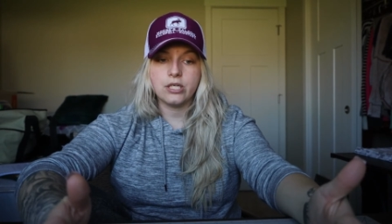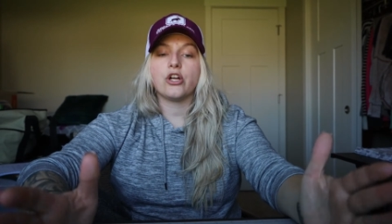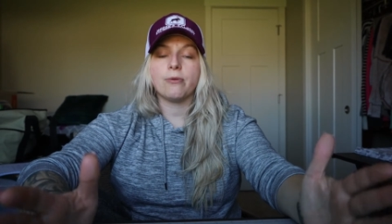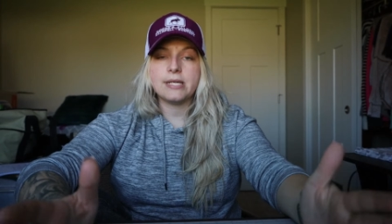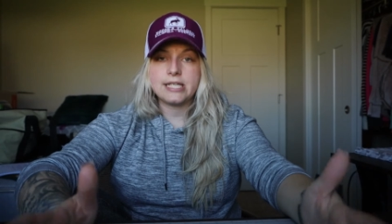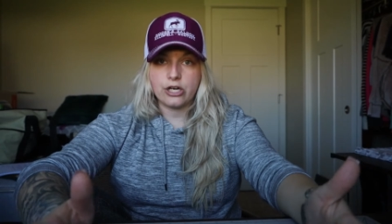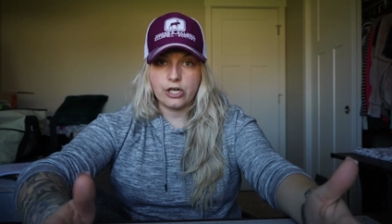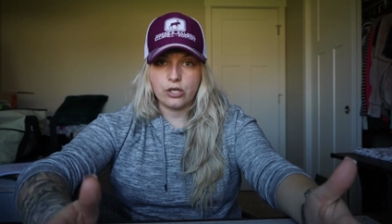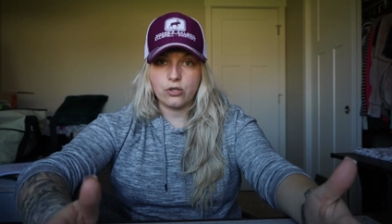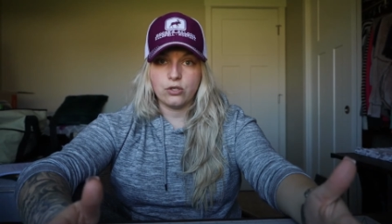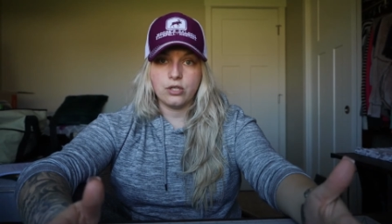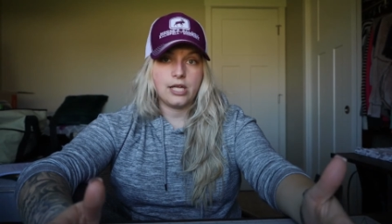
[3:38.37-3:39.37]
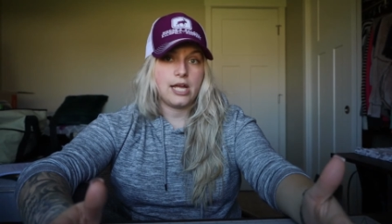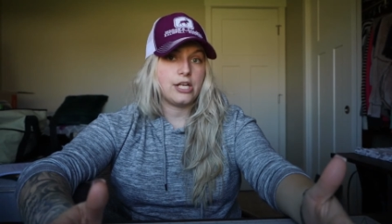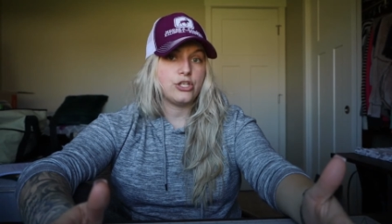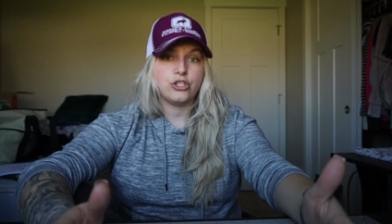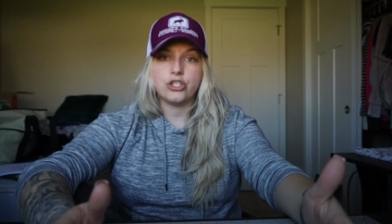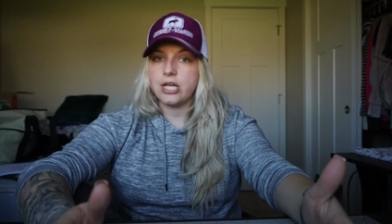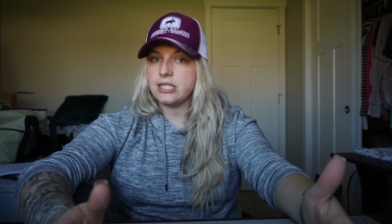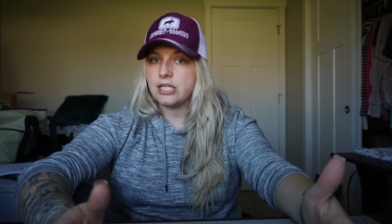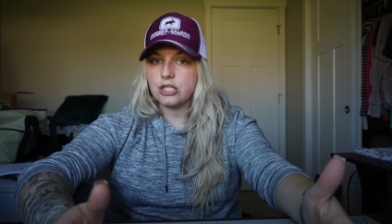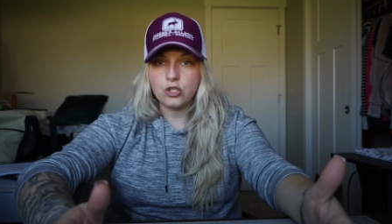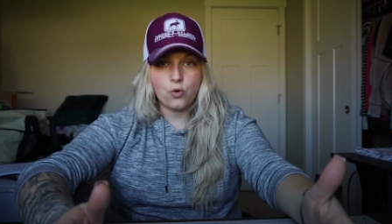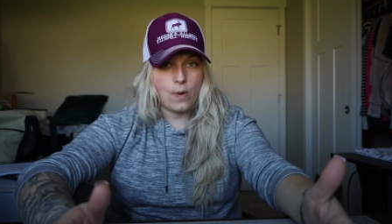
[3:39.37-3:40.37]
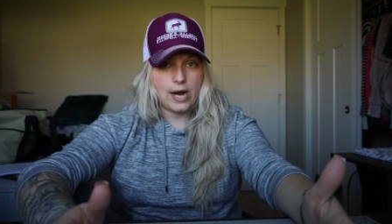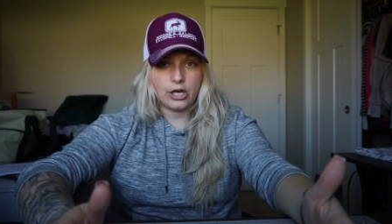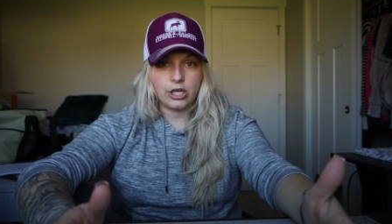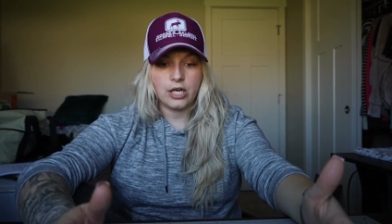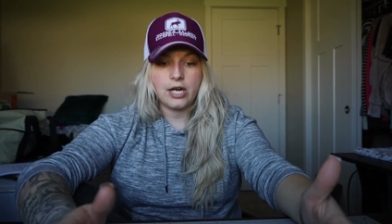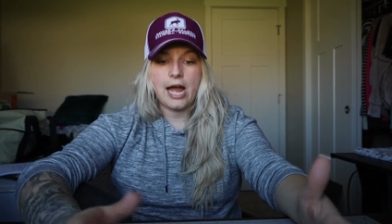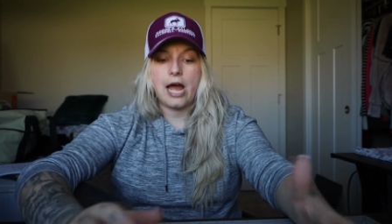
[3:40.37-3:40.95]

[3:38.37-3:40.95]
your material in just a square,